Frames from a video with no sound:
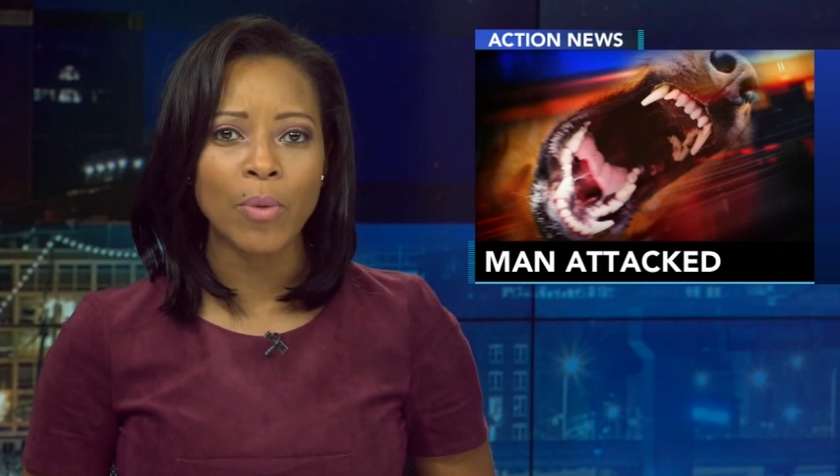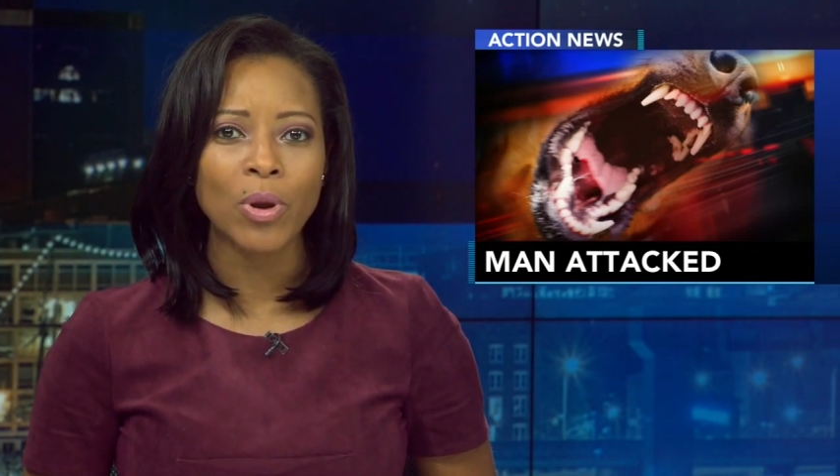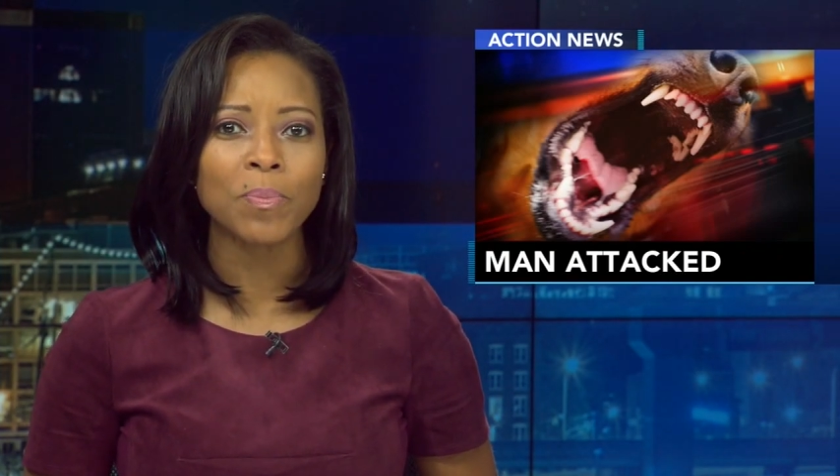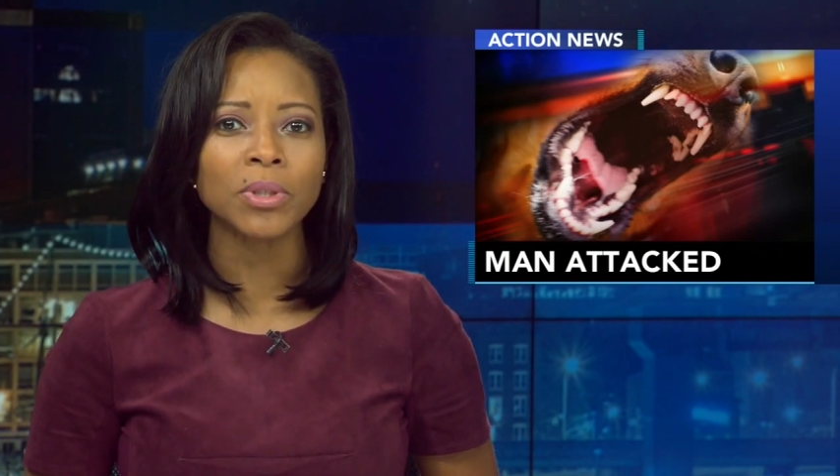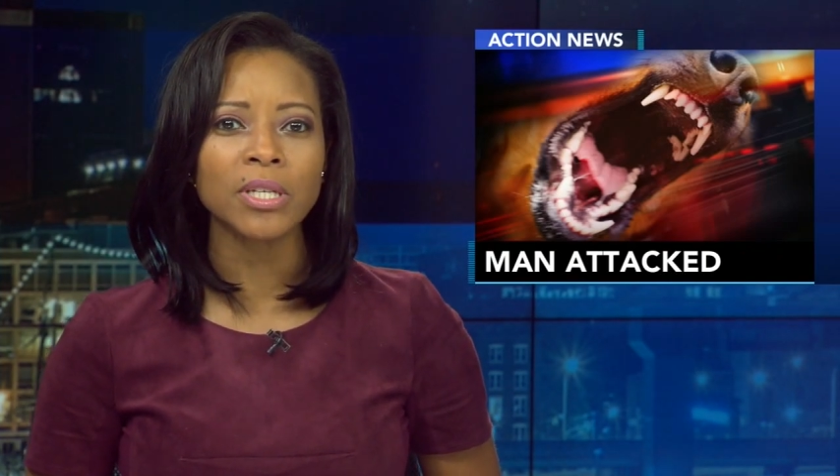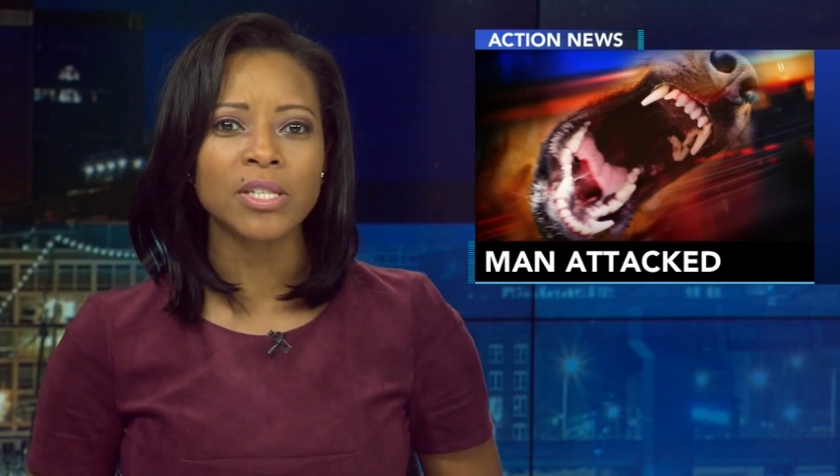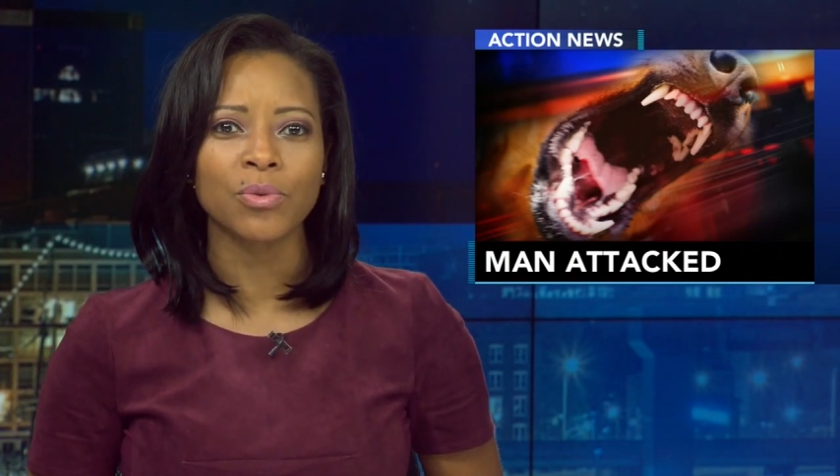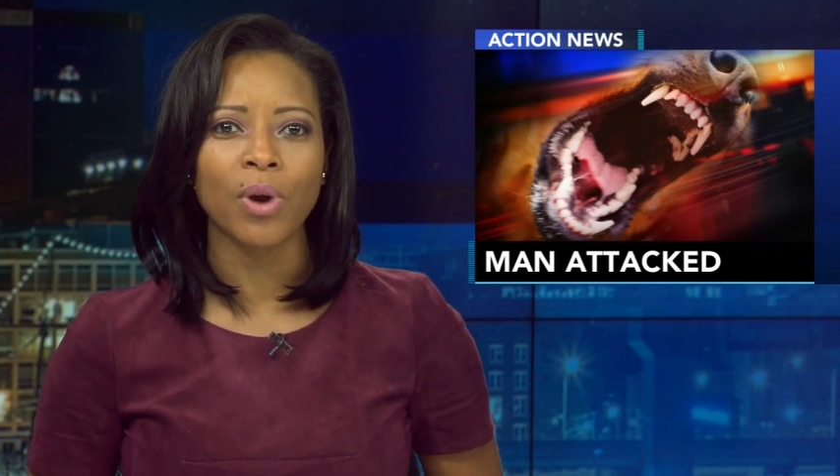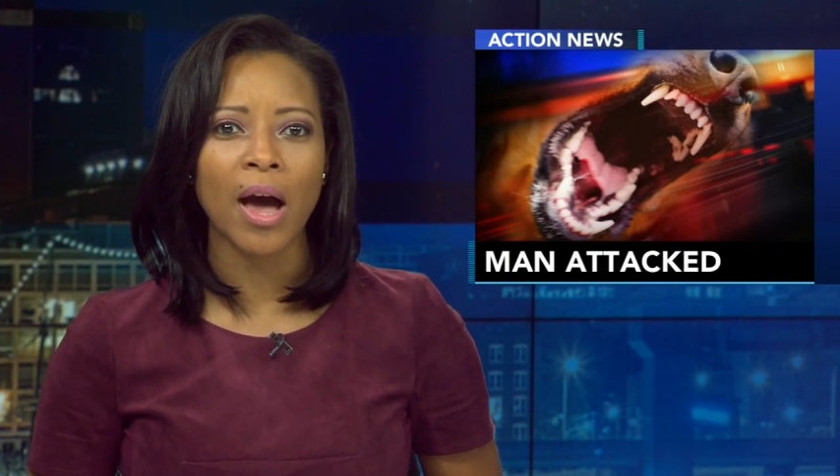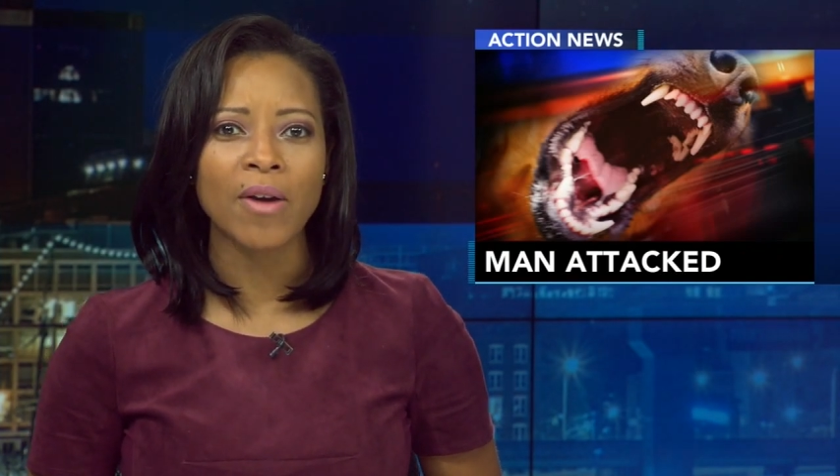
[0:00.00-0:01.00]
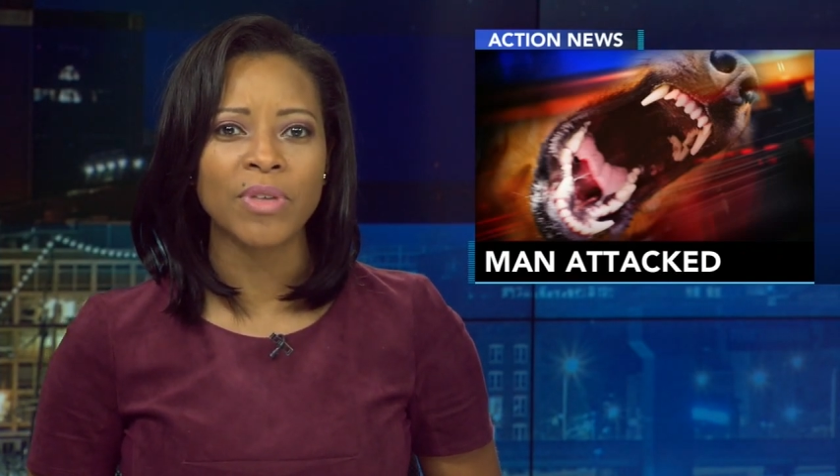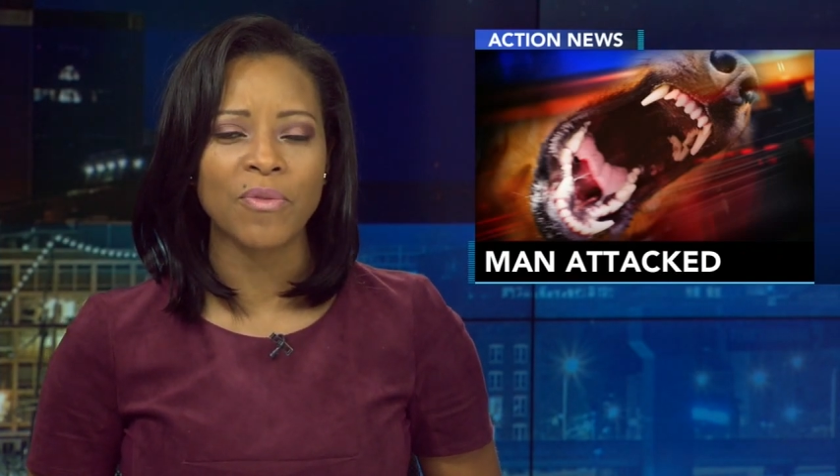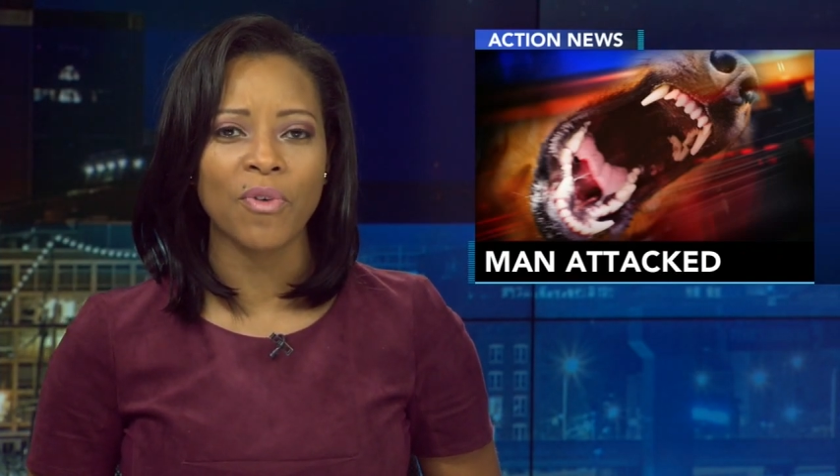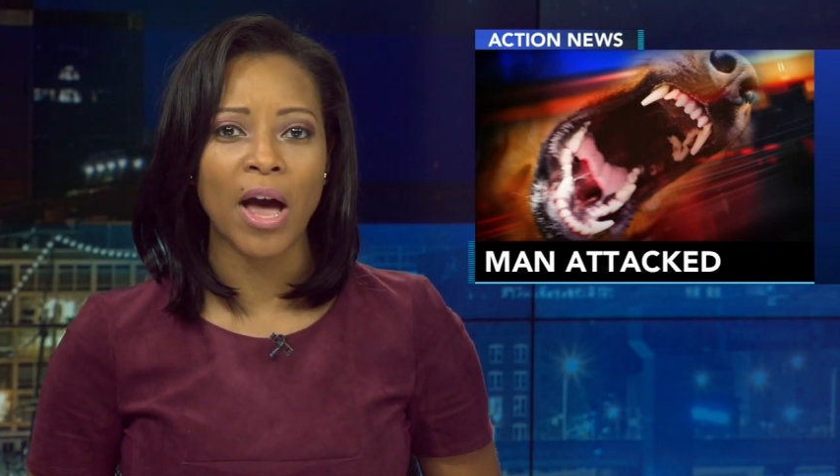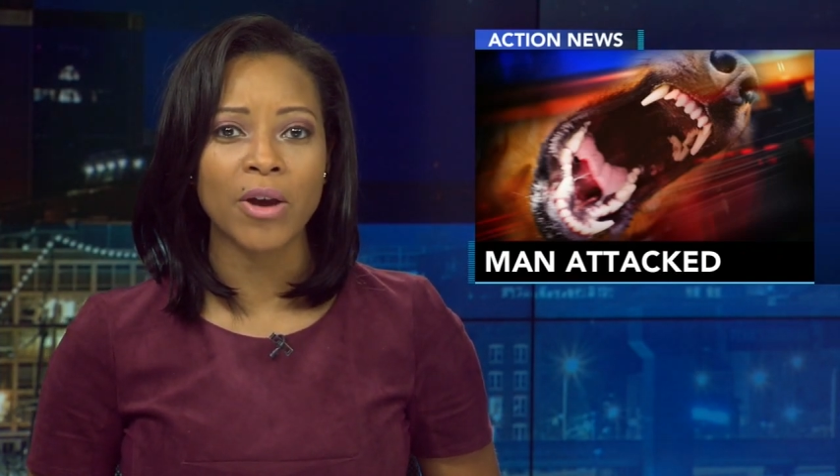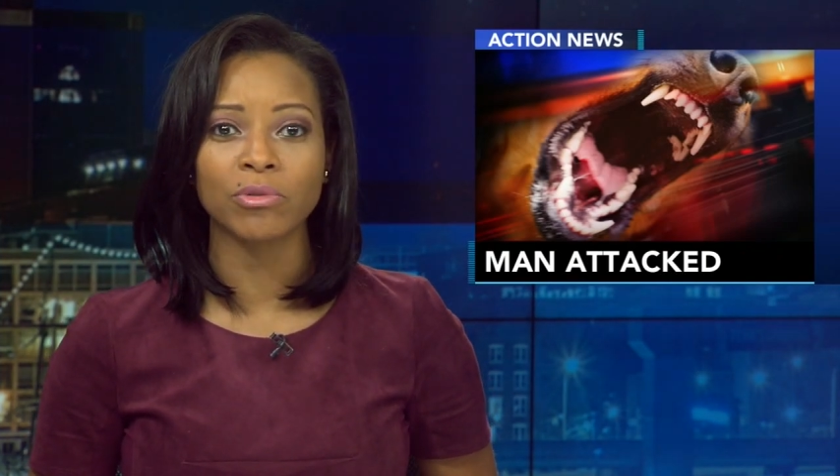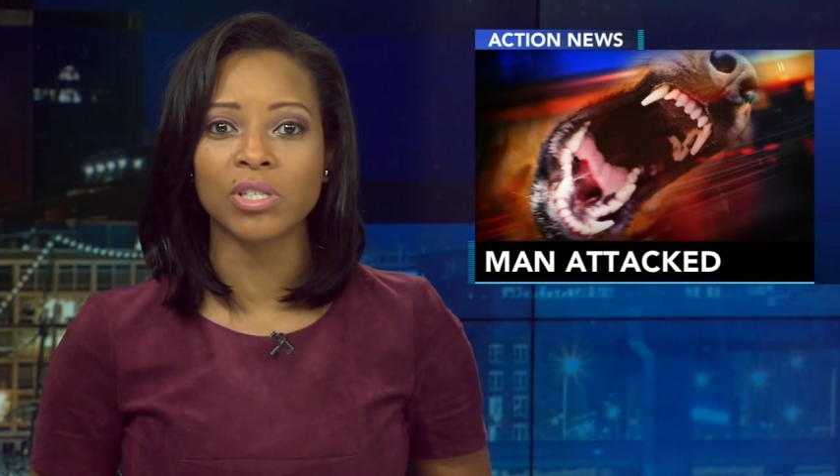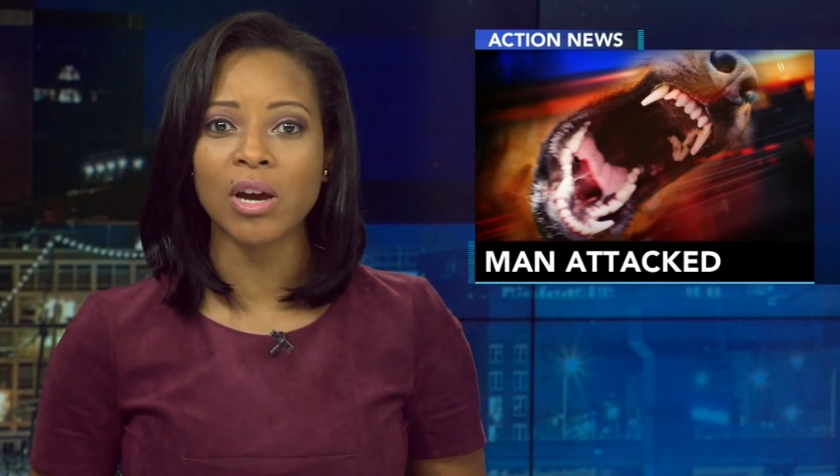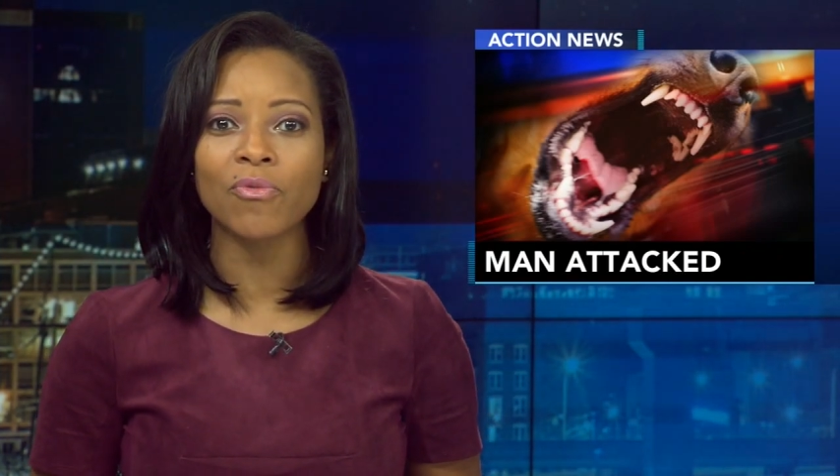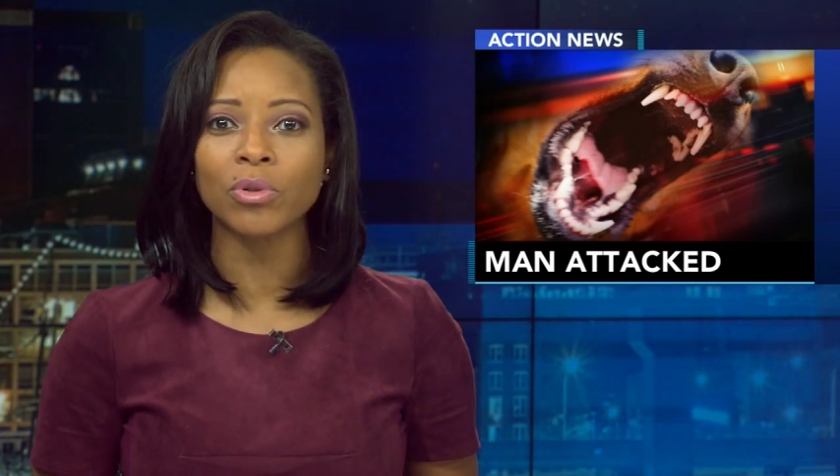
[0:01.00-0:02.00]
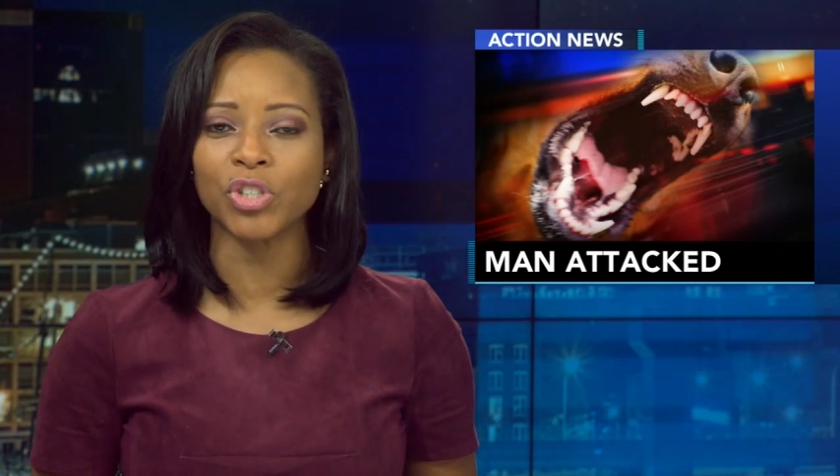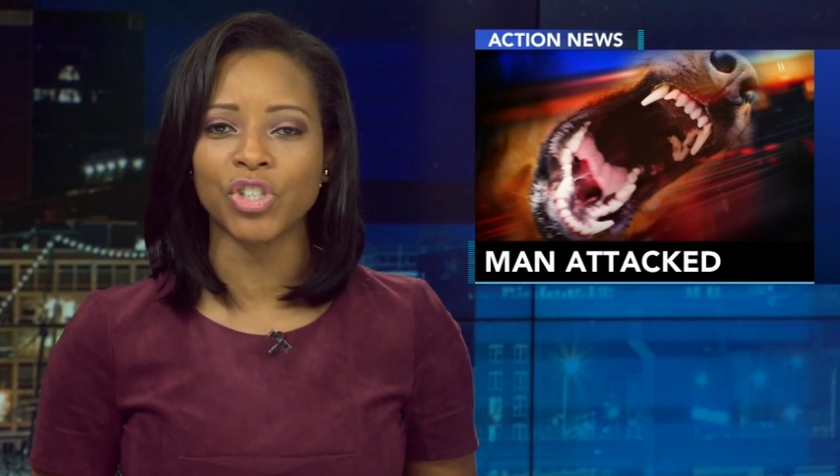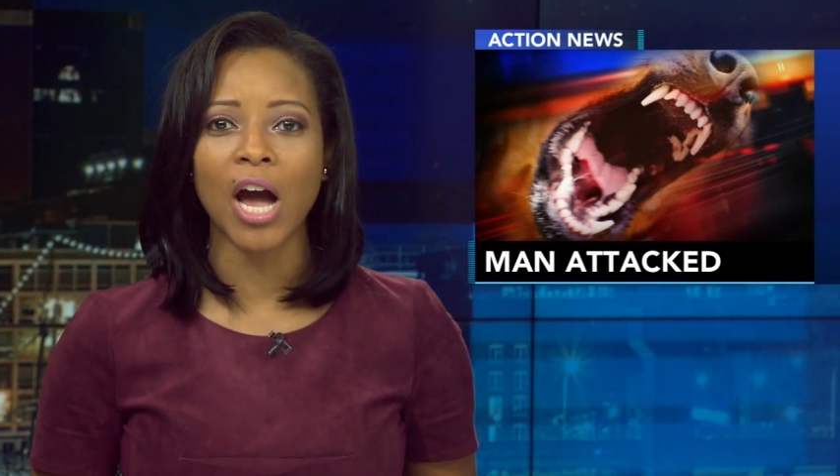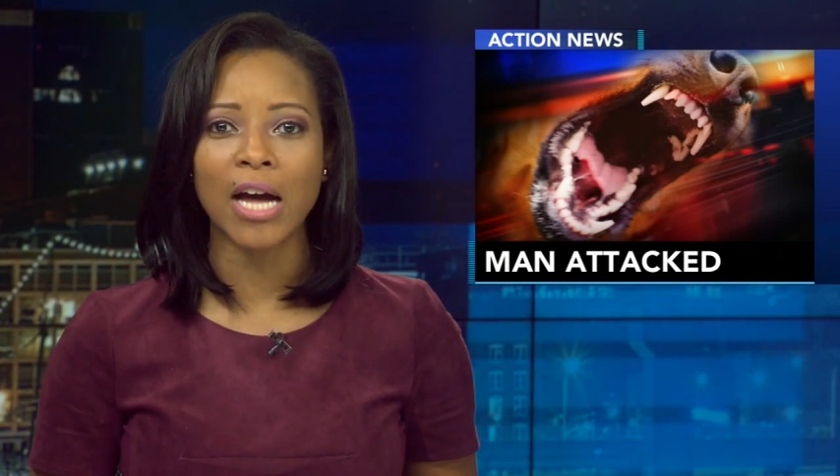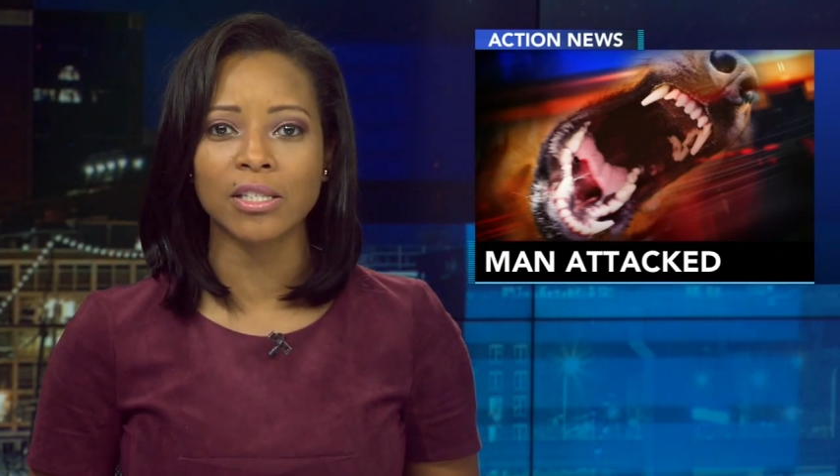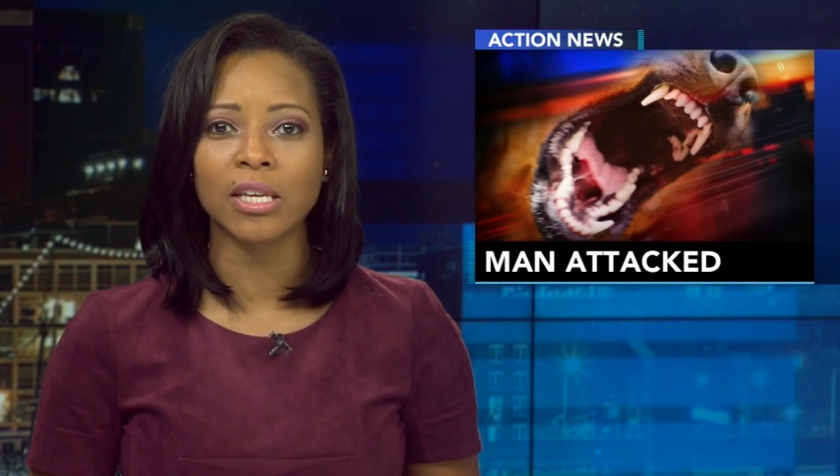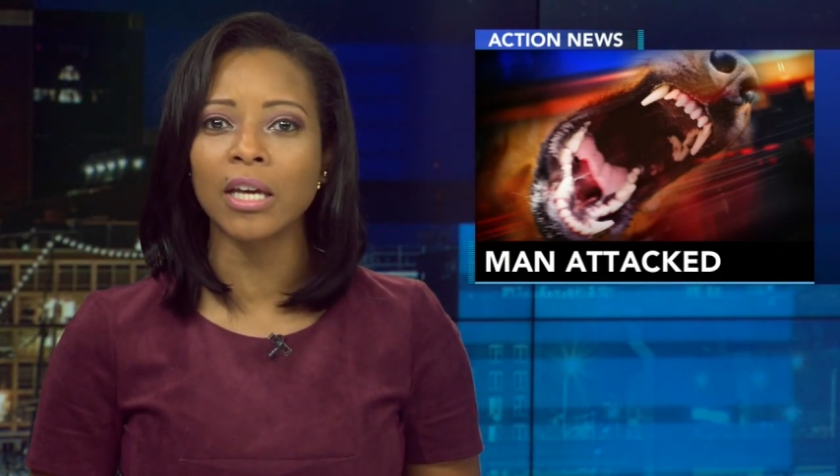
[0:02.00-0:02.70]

And when police arrived, they fired several shots,